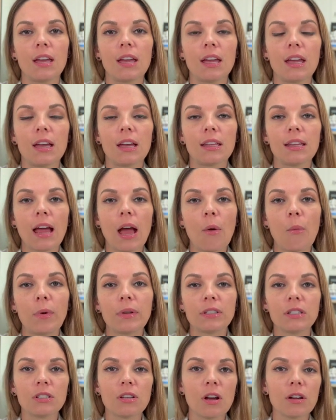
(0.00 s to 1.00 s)
and I
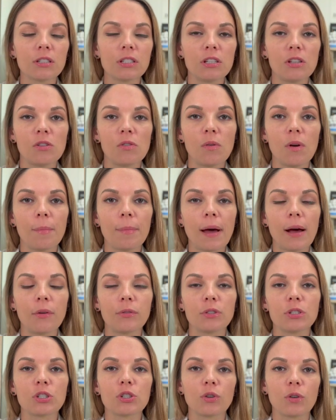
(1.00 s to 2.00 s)
want to talk to you
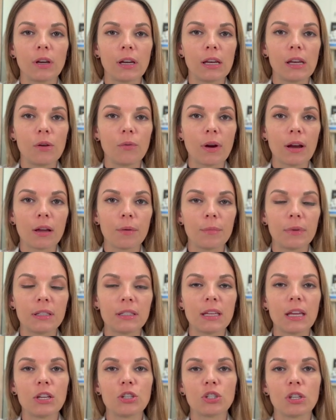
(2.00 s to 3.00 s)
about screening
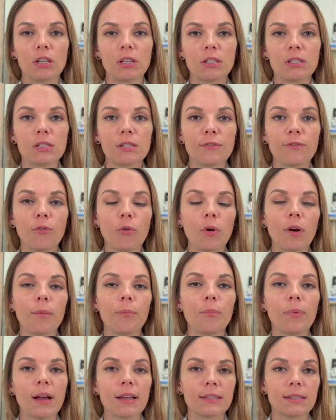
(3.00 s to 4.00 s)
recommendations
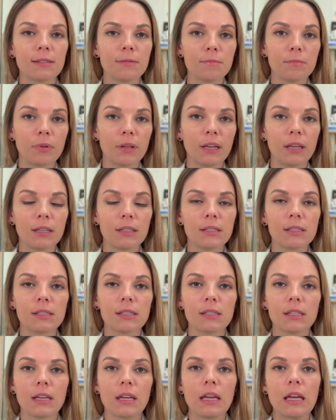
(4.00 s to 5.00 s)
for breast
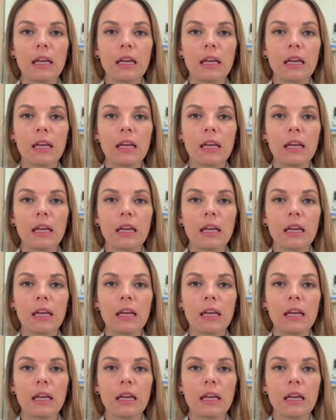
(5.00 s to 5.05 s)
implants.